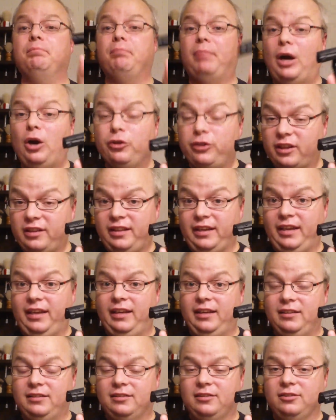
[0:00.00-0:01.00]
both of
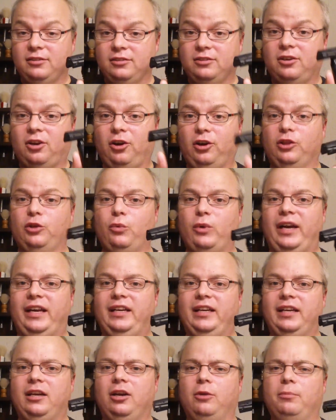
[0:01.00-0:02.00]
these are the way
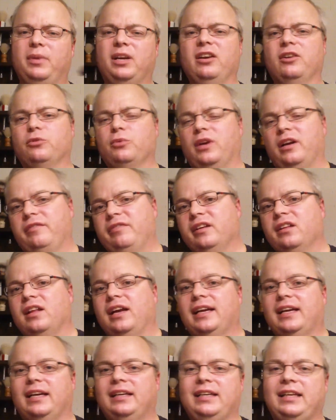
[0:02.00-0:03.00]
to go because when I feel
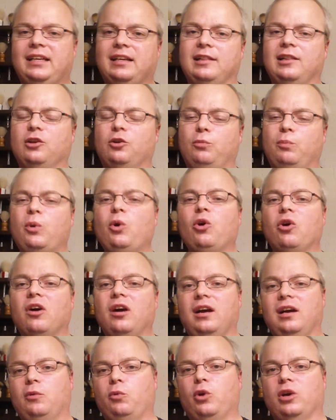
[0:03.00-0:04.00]
like I need a little
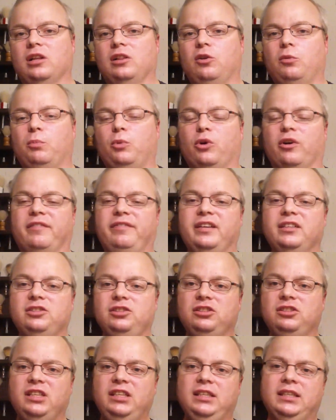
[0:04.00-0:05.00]
more, I want a little more
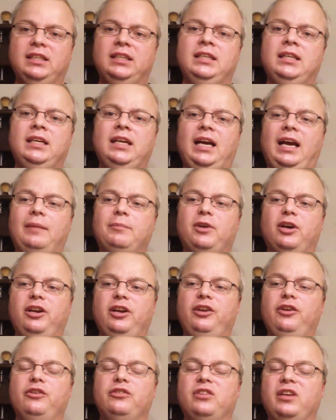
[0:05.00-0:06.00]
efficiency, I'm going
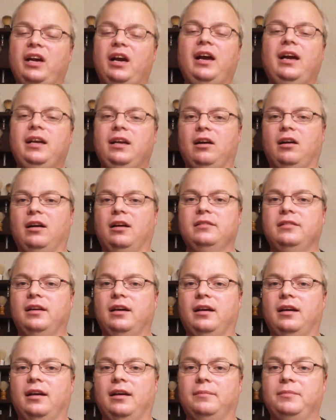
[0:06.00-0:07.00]
to use the iKon
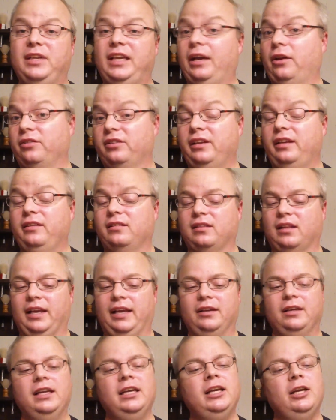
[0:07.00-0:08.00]
um, DLC
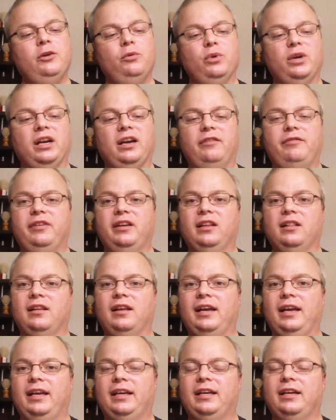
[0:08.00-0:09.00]
slant when I feel
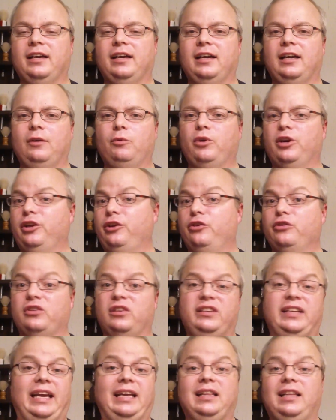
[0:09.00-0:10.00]
like uh, I want to use
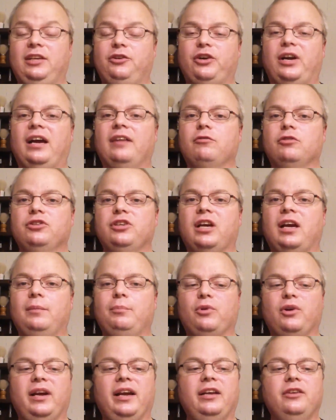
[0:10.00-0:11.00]
a daily driver
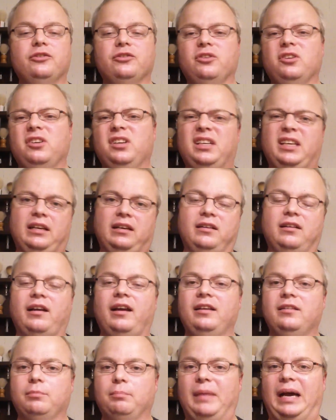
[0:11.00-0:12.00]
type razor, get a
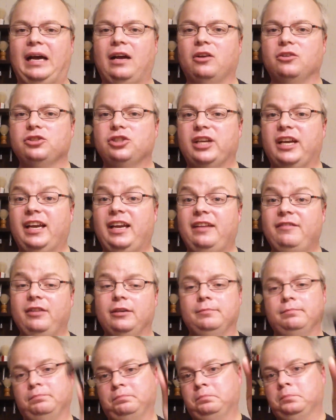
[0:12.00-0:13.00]
nice mild
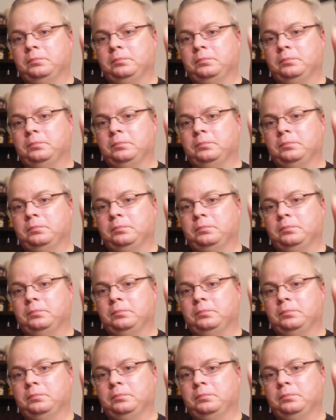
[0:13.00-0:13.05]
shave,